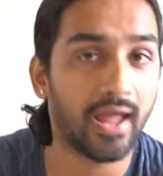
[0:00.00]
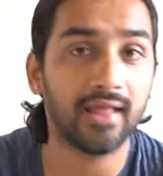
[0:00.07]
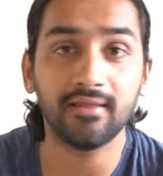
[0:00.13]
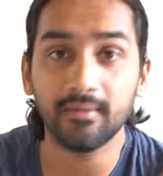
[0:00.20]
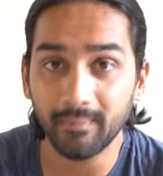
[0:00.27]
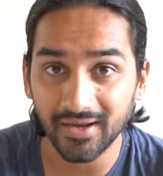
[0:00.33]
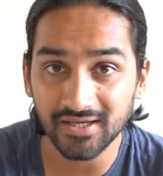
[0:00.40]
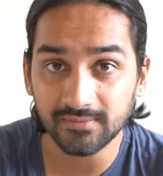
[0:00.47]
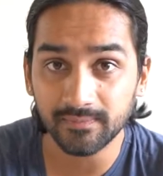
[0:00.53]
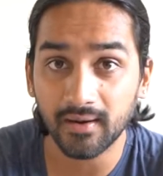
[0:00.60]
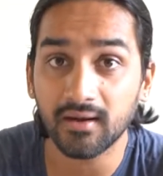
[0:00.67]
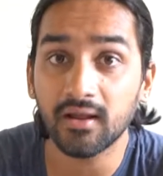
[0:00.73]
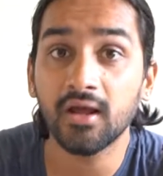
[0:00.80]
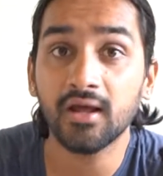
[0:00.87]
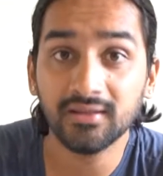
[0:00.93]
And the best
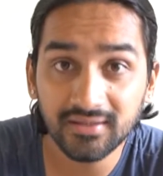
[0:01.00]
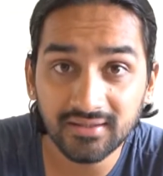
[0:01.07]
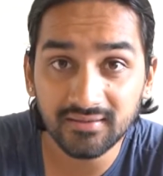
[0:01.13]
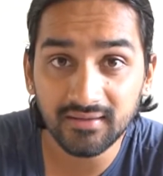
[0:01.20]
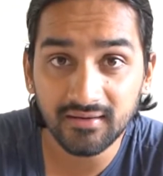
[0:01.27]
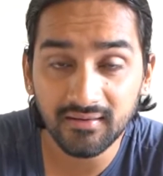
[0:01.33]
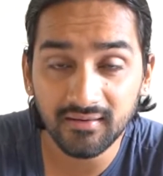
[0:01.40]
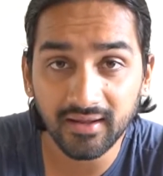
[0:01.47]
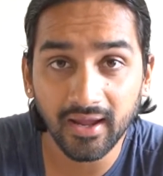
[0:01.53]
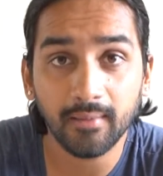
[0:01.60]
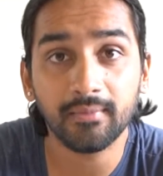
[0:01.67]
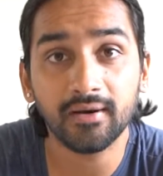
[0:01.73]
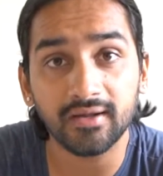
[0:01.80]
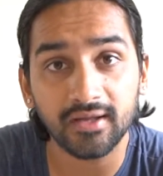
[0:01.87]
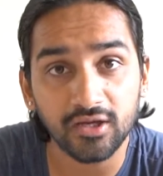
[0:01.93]
part, this little
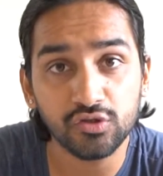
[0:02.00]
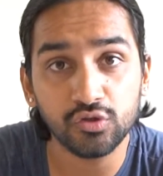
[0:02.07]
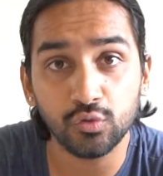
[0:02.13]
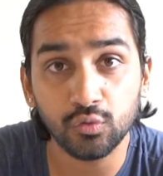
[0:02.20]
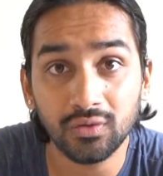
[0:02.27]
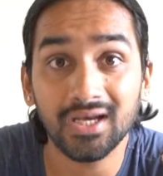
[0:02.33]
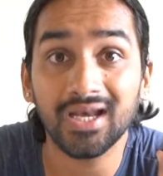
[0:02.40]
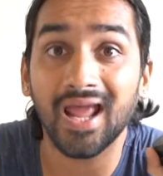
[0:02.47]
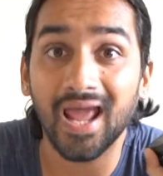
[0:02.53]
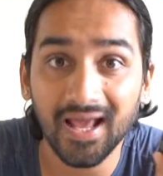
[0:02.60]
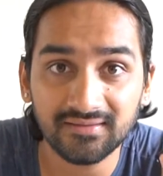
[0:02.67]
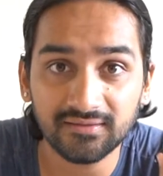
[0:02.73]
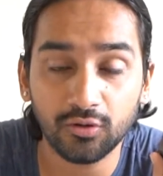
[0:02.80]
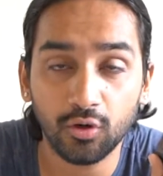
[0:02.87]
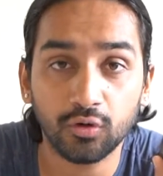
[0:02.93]
camera can shoot in
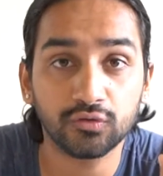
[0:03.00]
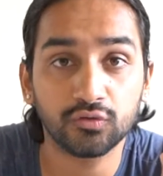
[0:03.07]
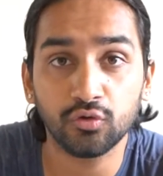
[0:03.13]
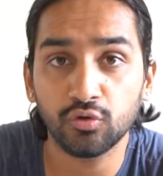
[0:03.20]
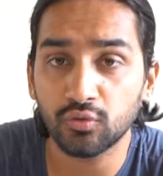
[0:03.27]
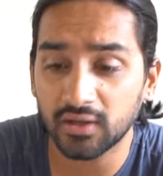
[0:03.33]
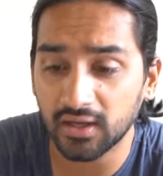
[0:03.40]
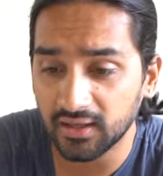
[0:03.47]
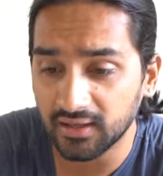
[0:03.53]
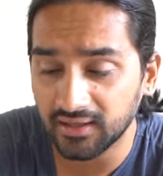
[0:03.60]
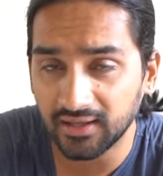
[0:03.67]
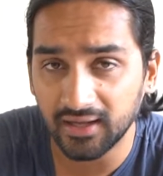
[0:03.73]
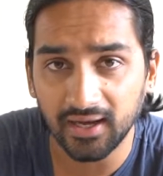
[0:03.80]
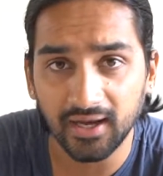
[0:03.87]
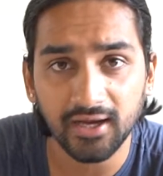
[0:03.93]
S-Log, so you can
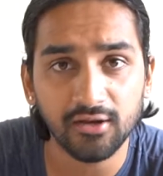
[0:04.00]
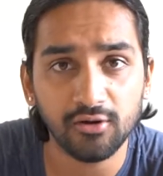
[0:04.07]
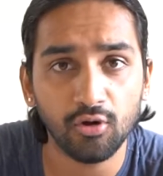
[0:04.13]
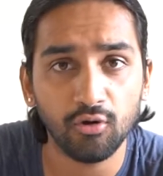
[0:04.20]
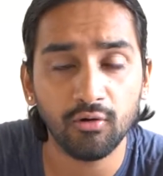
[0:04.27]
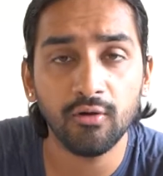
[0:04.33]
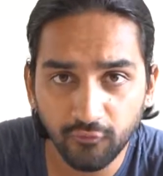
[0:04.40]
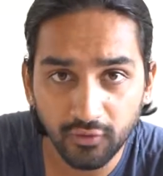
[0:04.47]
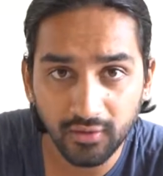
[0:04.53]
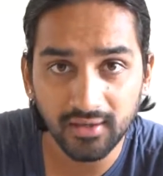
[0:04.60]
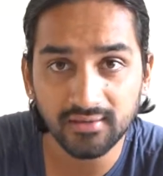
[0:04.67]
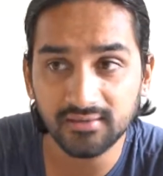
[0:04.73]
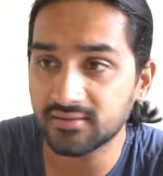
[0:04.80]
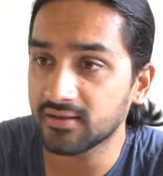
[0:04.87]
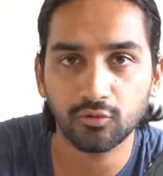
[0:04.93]
grade your
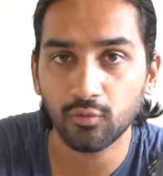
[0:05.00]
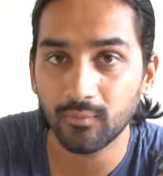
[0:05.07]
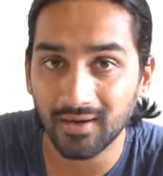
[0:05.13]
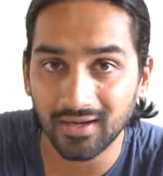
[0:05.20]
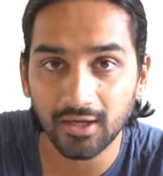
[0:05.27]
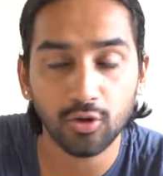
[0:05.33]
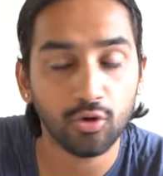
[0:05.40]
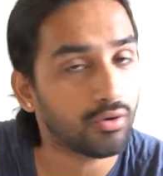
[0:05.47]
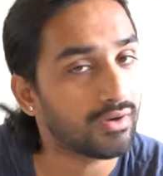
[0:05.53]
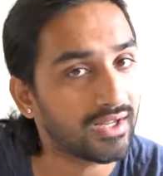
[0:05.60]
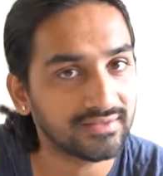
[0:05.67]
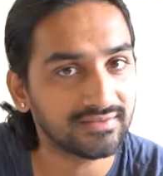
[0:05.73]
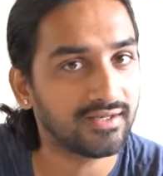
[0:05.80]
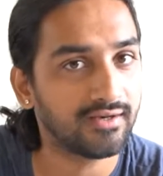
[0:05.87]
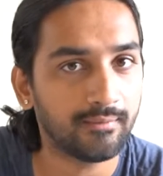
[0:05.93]
footage to make it look
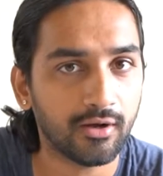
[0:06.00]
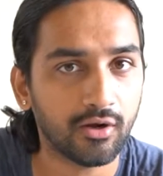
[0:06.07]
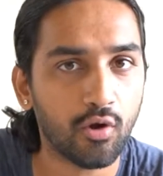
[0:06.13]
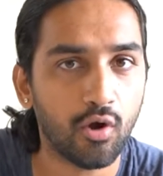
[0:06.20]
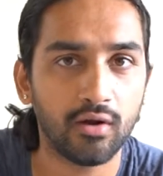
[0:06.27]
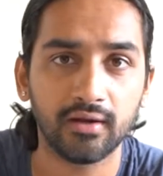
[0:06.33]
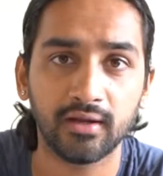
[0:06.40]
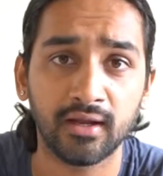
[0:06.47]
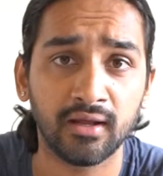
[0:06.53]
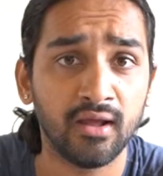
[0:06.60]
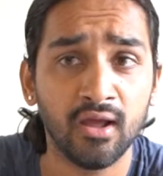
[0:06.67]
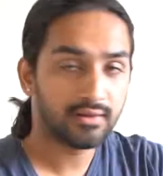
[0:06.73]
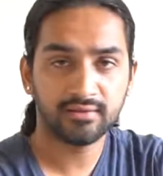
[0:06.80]
like cinema quality.